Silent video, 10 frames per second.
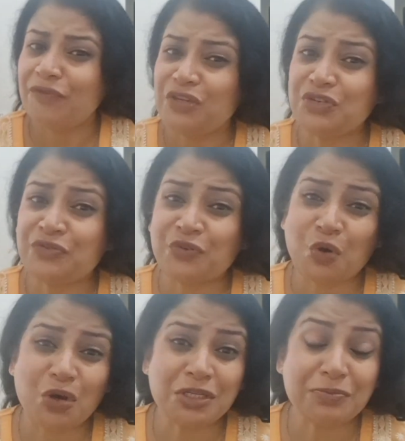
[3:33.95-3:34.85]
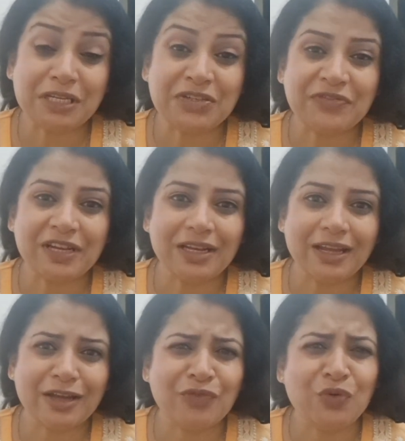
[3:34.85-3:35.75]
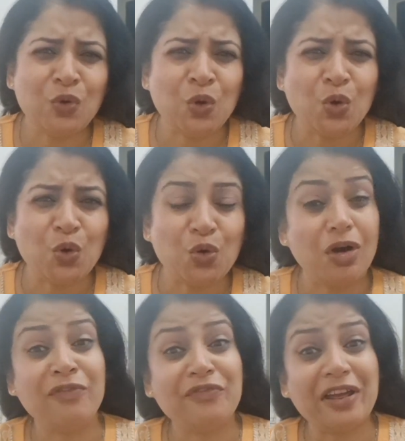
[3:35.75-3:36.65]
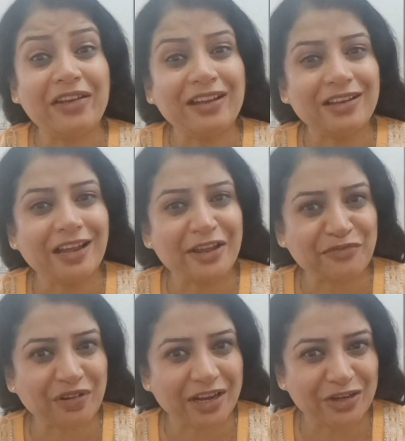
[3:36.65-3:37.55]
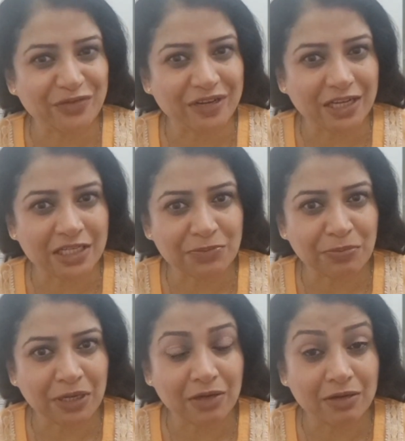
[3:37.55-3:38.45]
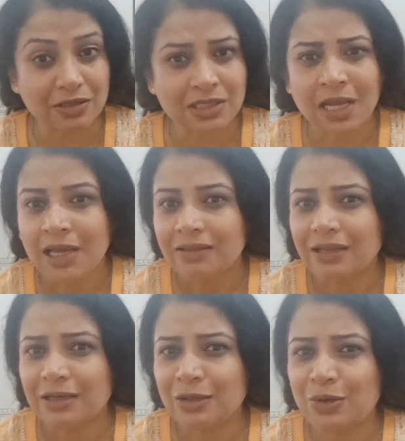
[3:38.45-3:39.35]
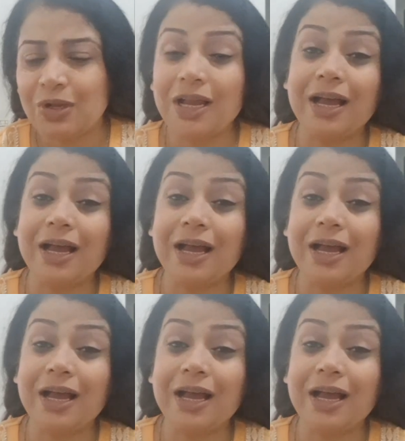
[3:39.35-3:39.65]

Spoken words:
Which of course must feel like a woohoo, a very alive kind of an experience that look,